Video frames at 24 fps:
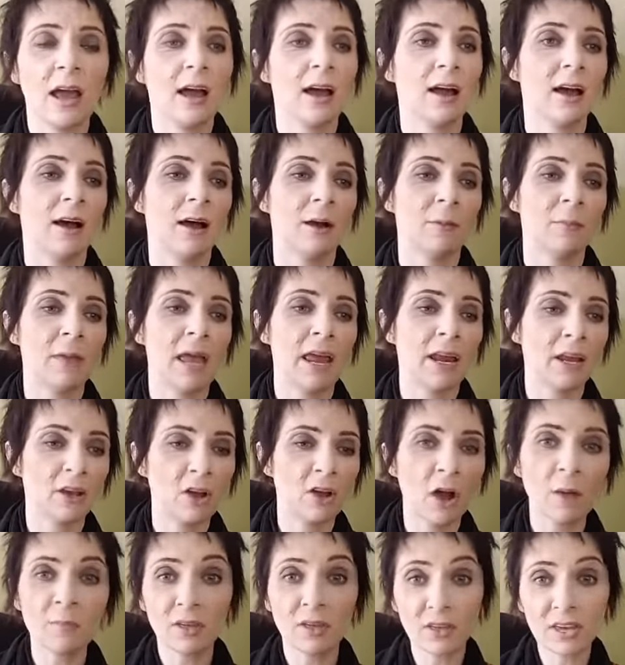And it
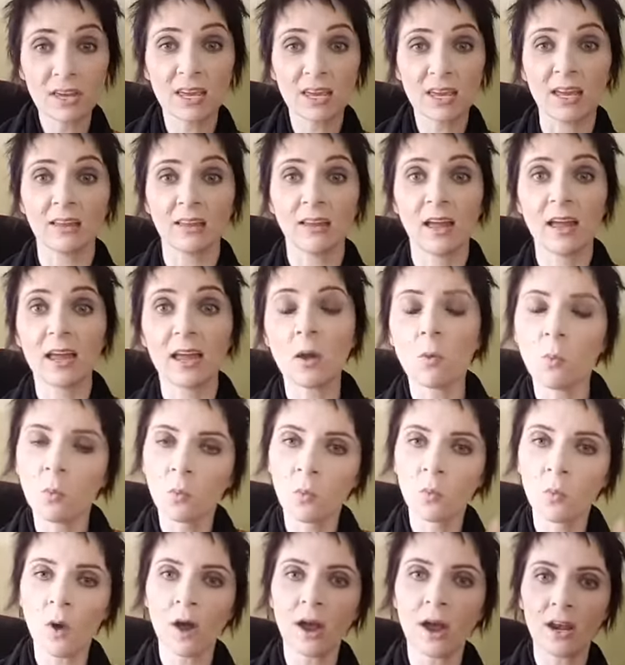got me thinking,
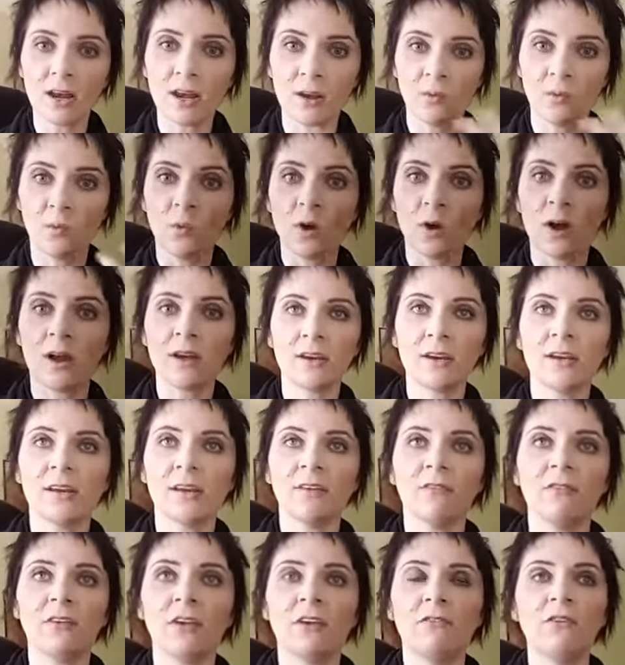what
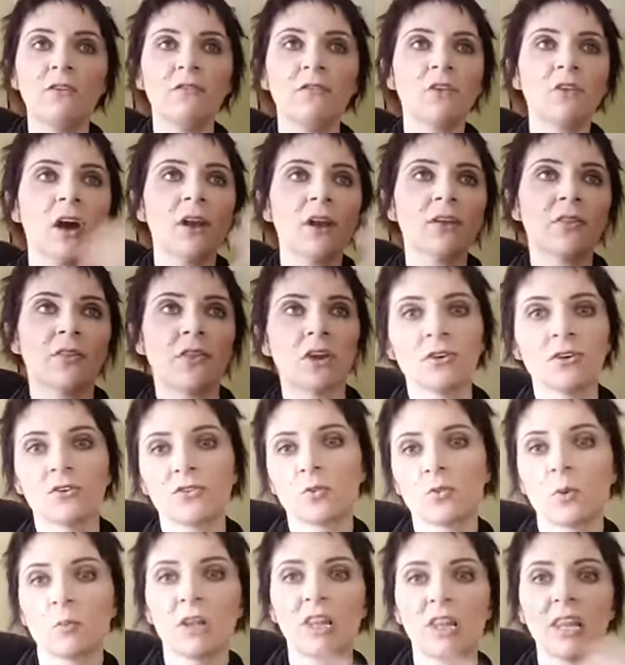if you've got a
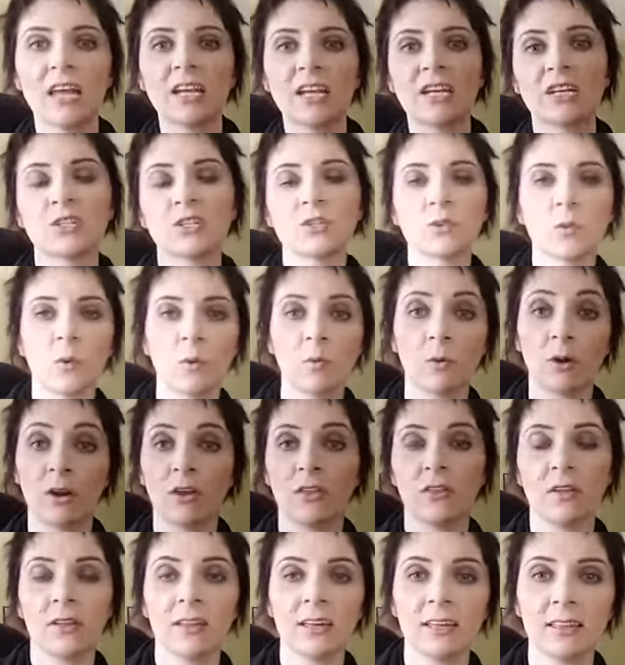thunderstorm, a lightning storm, or
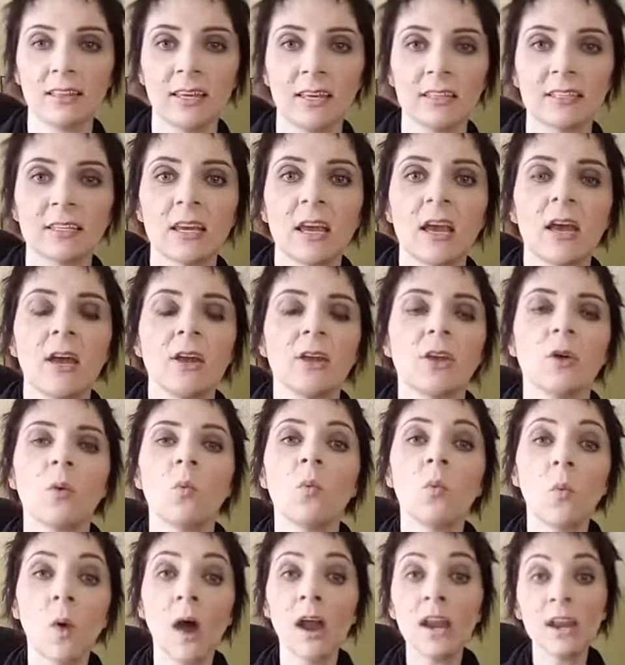anything like this,
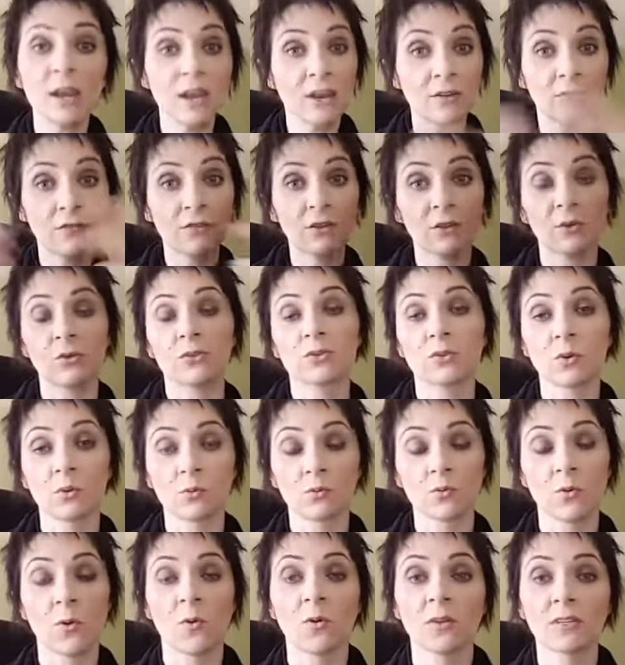what influence or
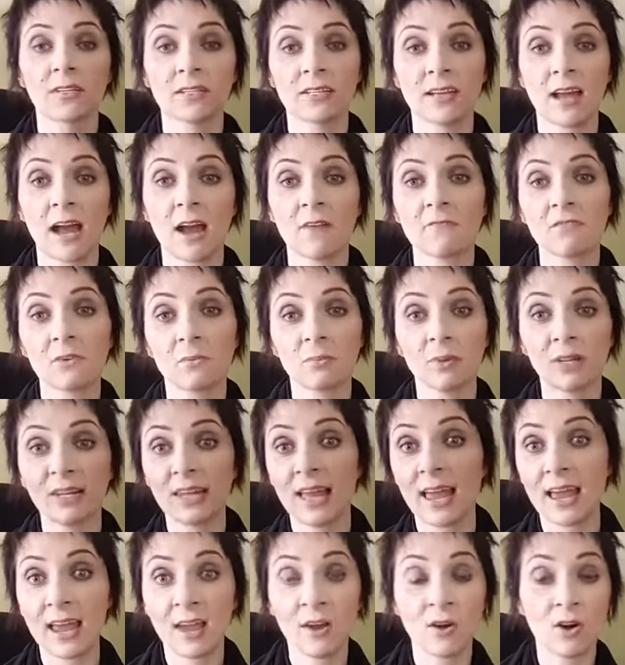role does it have to
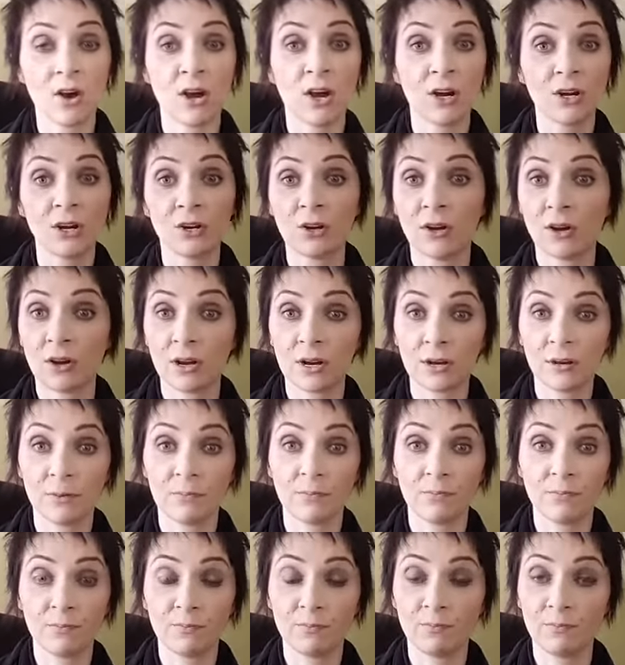play
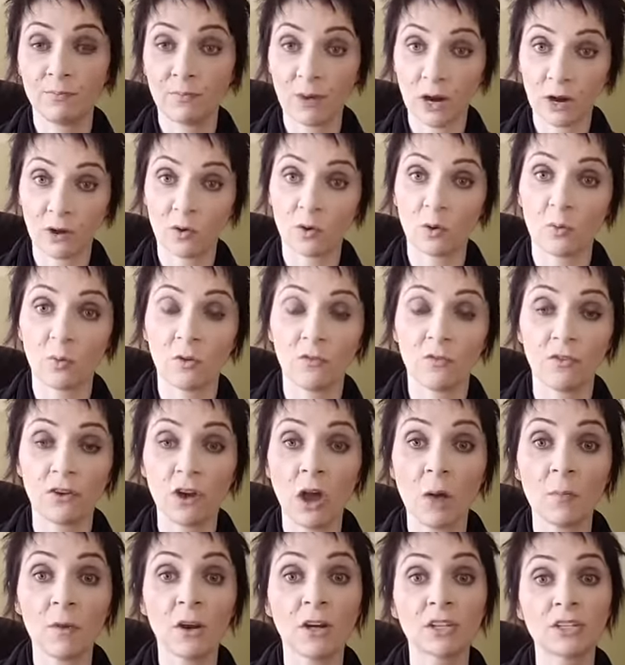on paranormal
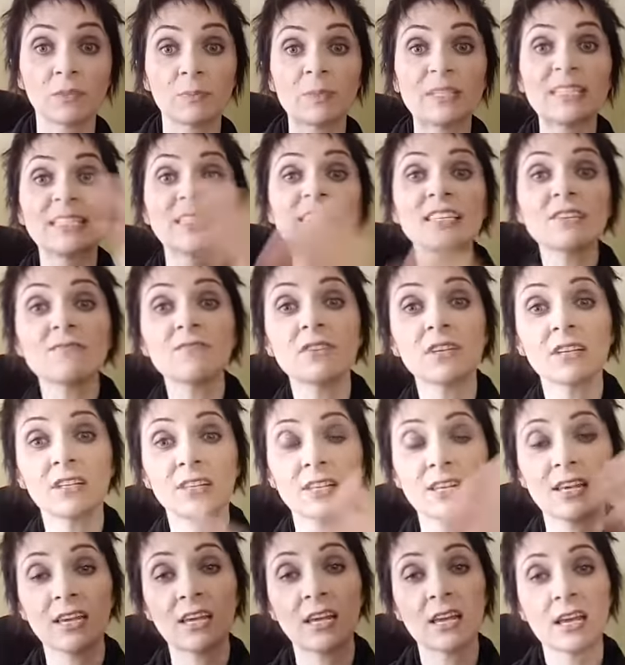phenomena,
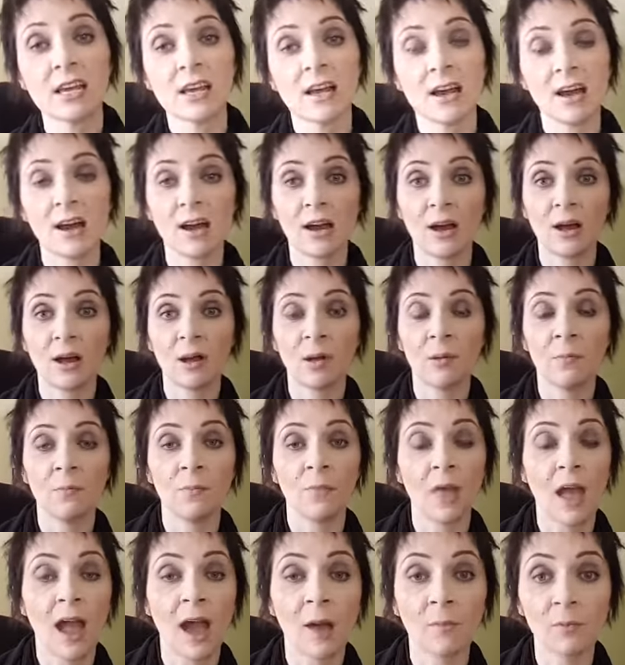specifically
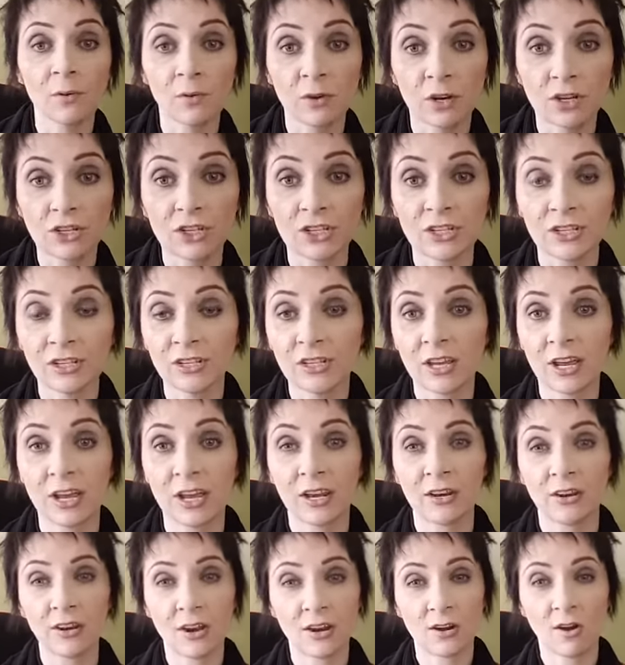apparitions
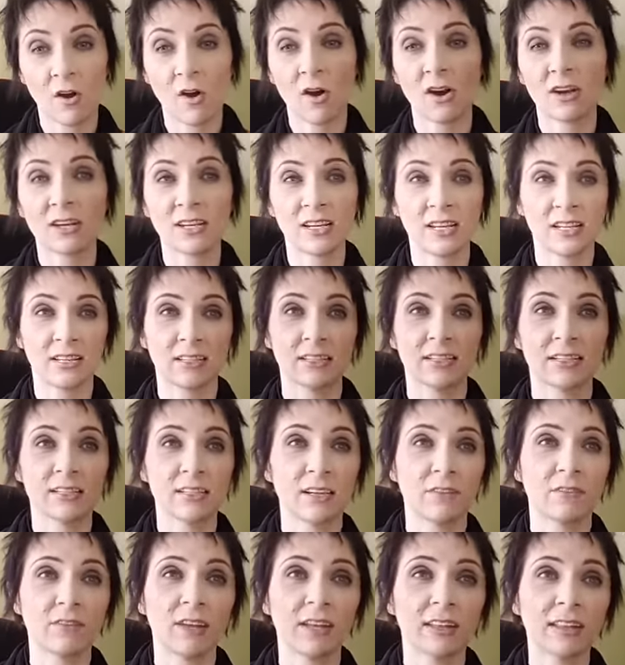and hauntings and
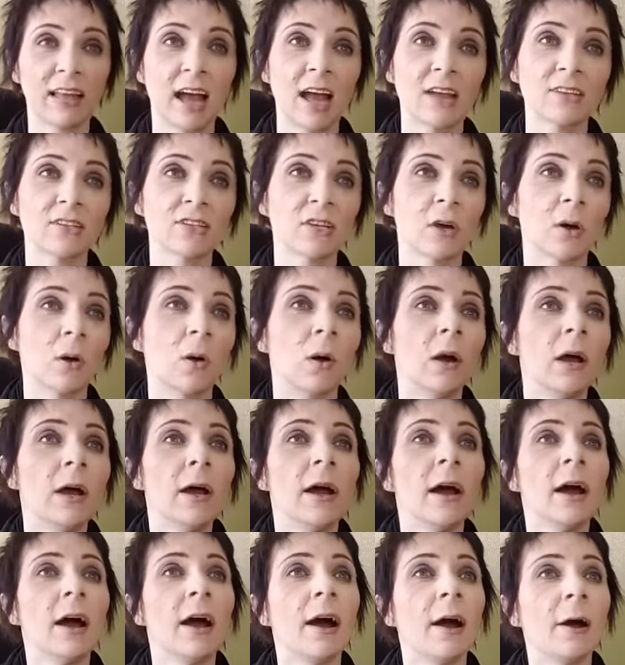stuff like that. So,
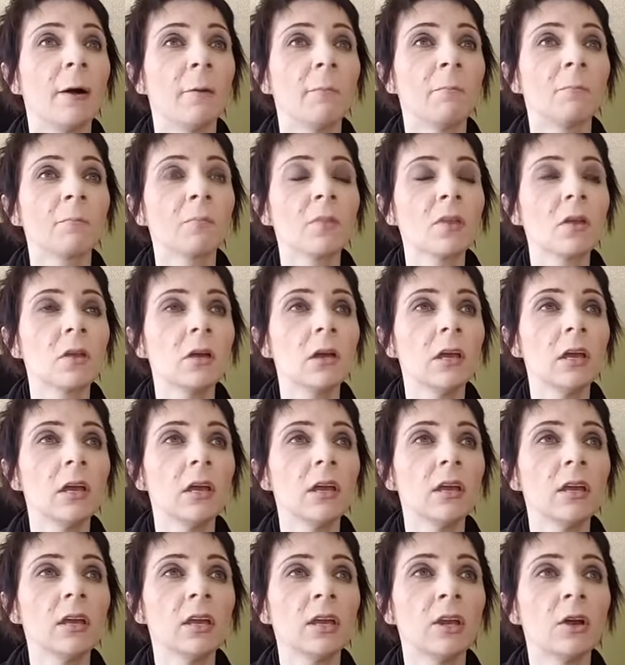
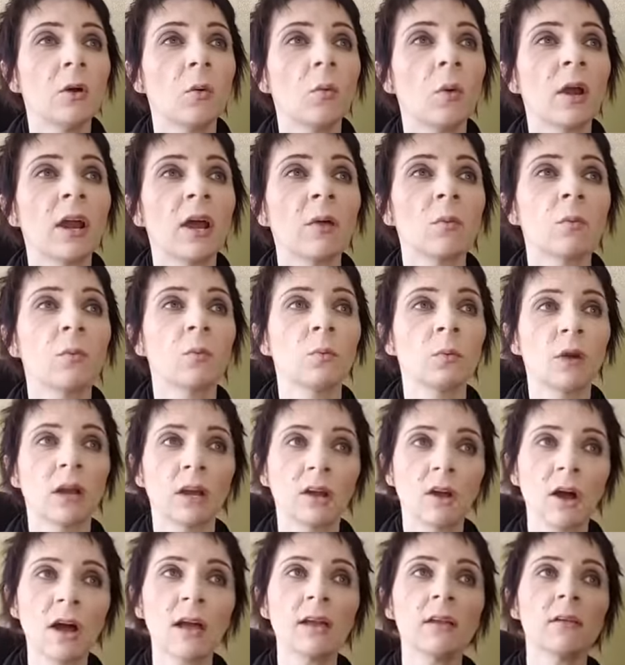when I
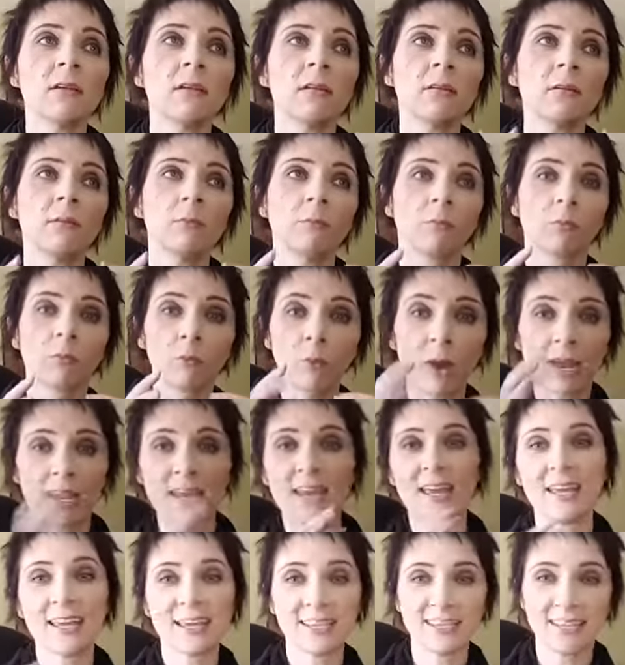got
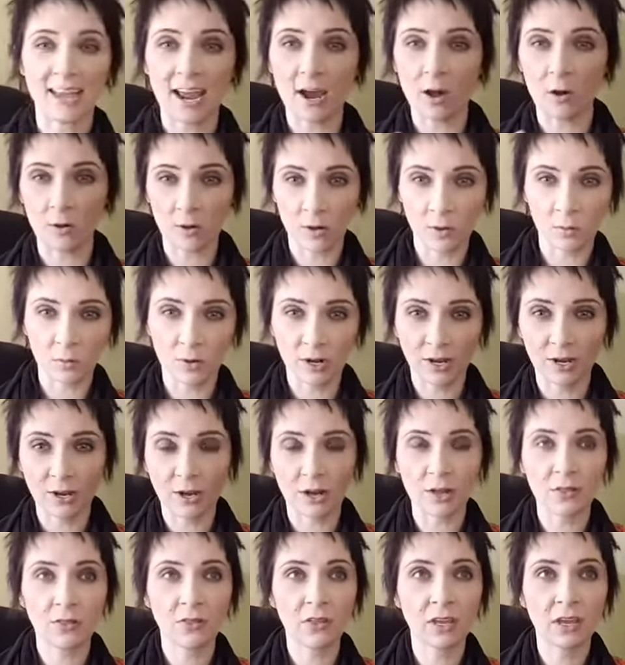breaking it down, and when I
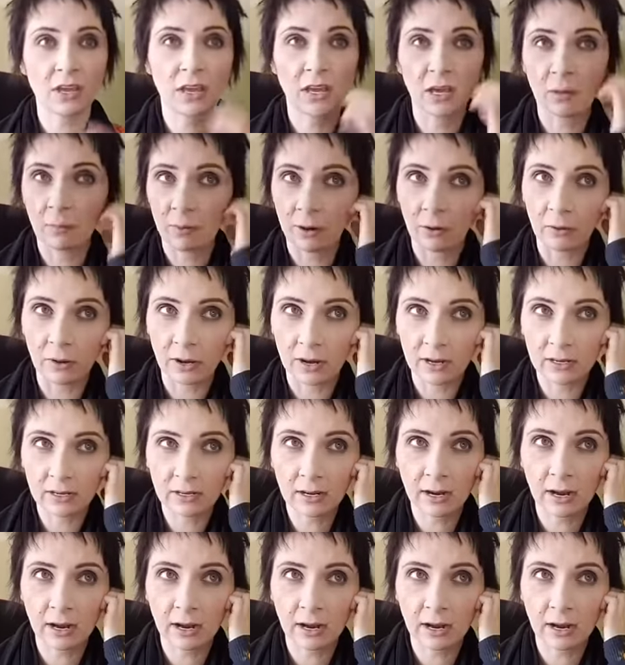got thinking about it,